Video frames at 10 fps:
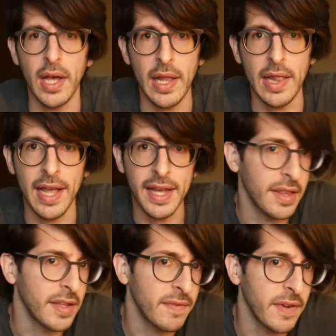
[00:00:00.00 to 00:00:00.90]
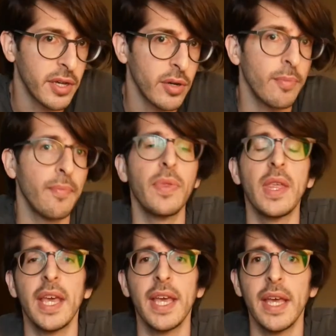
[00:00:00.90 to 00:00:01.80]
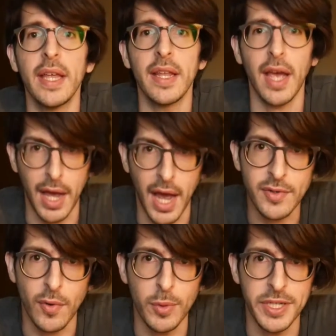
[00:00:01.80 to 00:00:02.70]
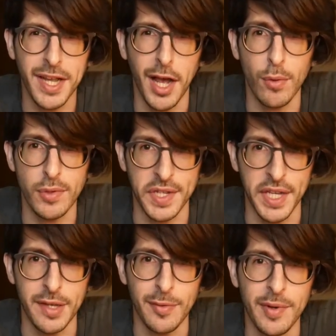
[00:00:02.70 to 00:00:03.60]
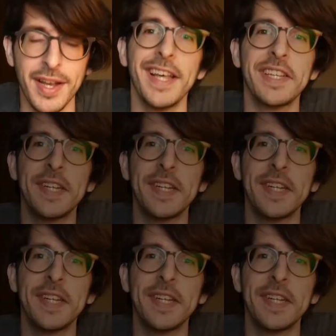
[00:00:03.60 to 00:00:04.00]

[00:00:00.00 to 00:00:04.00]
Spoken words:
like this video, and as always, I will see you next